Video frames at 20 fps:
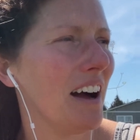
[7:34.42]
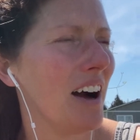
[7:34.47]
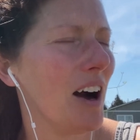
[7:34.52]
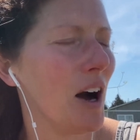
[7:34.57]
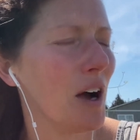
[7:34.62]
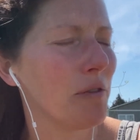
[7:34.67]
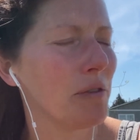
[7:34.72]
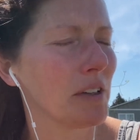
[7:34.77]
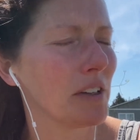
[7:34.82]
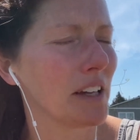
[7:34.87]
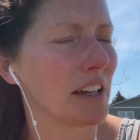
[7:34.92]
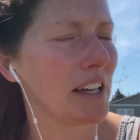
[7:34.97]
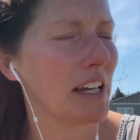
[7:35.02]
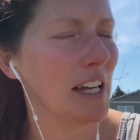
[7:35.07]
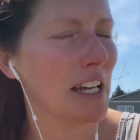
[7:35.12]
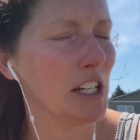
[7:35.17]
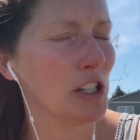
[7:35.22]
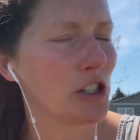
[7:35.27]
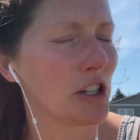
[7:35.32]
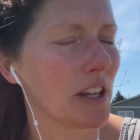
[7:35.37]
I feel like
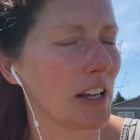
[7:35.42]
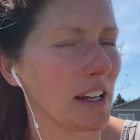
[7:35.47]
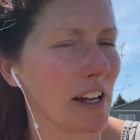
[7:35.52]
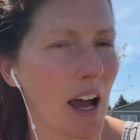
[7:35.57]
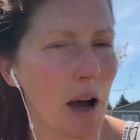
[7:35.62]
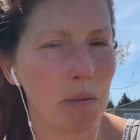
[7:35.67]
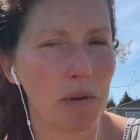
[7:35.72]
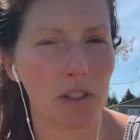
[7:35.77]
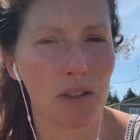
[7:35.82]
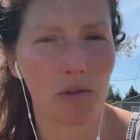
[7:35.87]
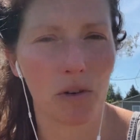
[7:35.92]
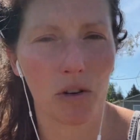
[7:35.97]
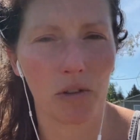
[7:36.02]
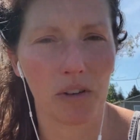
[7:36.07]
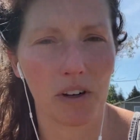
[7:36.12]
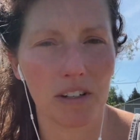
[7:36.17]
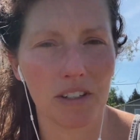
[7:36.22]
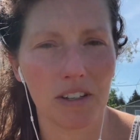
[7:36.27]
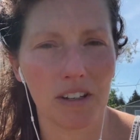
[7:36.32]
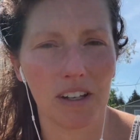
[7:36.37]
each thing happens for a
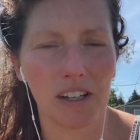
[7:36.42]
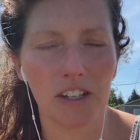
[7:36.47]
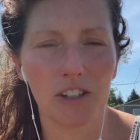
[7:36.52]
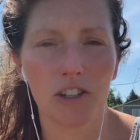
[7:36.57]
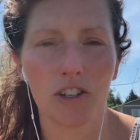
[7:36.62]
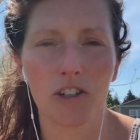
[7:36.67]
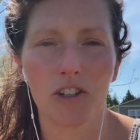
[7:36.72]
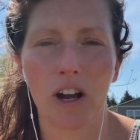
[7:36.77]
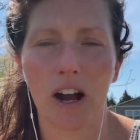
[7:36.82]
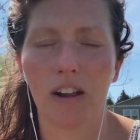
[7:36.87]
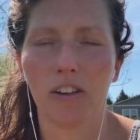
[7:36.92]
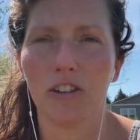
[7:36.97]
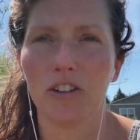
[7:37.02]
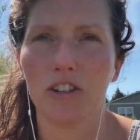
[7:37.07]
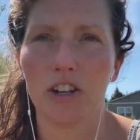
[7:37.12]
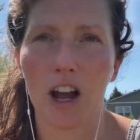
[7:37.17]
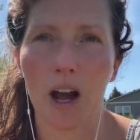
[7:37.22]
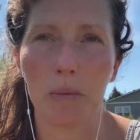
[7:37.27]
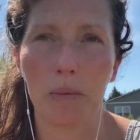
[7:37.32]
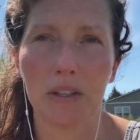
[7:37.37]
reason, each challenge
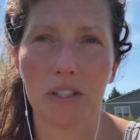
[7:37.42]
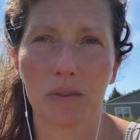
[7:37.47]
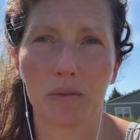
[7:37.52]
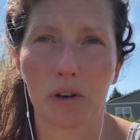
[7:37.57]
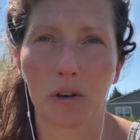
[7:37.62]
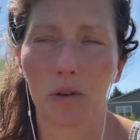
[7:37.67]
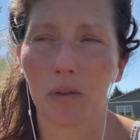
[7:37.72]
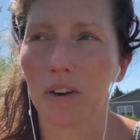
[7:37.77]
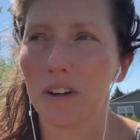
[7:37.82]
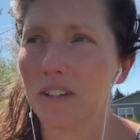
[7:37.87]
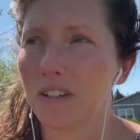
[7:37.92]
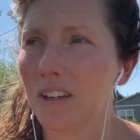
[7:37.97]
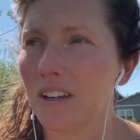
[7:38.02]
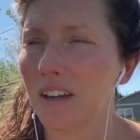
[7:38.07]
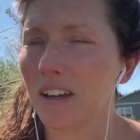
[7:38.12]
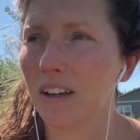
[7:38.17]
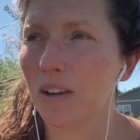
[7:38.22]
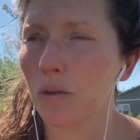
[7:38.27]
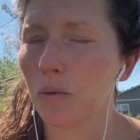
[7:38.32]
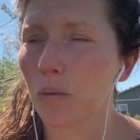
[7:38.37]
happens for a reason,
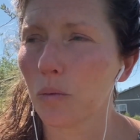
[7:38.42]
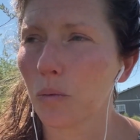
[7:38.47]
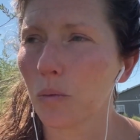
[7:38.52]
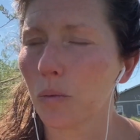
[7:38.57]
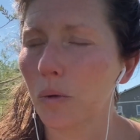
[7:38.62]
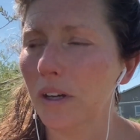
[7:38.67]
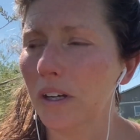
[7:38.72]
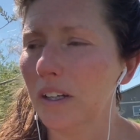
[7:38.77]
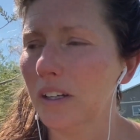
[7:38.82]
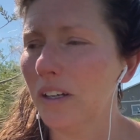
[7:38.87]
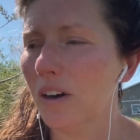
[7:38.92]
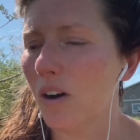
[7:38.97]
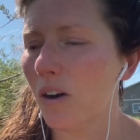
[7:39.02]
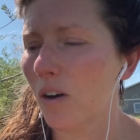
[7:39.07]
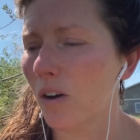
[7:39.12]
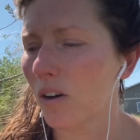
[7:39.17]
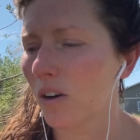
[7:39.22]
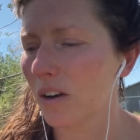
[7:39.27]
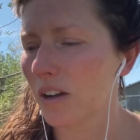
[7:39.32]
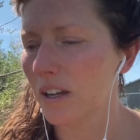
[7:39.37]
and we
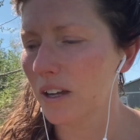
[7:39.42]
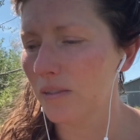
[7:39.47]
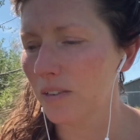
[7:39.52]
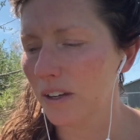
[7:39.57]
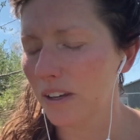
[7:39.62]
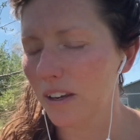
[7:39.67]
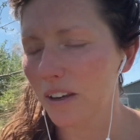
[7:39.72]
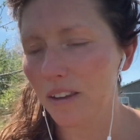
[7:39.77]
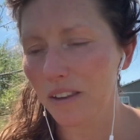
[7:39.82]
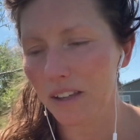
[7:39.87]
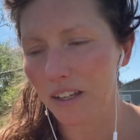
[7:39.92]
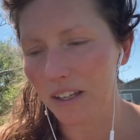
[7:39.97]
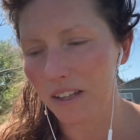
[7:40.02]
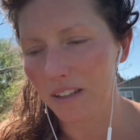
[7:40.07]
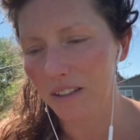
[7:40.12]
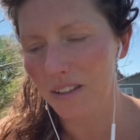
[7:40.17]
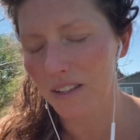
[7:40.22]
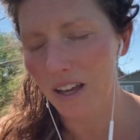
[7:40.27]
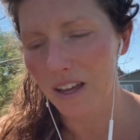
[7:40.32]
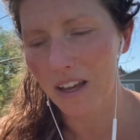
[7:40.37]
are given
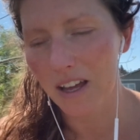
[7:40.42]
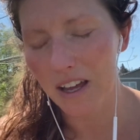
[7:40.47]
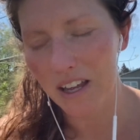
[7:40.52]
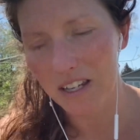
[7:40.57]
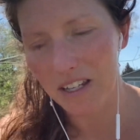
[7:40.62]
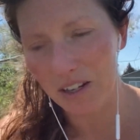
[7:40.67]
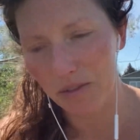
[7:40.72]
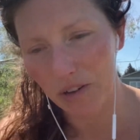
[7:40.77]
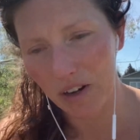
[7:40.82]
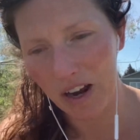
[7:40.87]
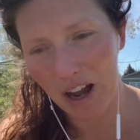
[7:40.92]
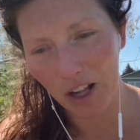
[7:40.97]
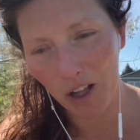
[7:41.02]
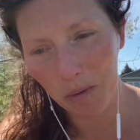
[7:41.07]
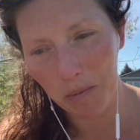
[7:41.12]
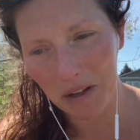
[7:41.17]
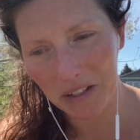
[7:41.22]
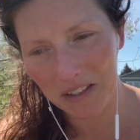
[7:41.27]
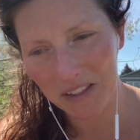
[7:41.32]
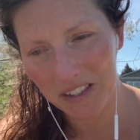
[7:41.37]
these different
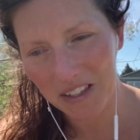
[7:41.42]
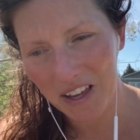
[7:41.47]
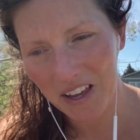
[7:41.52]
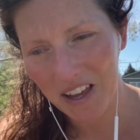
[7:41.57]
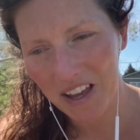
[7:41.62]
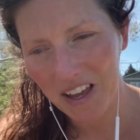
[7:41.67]
elements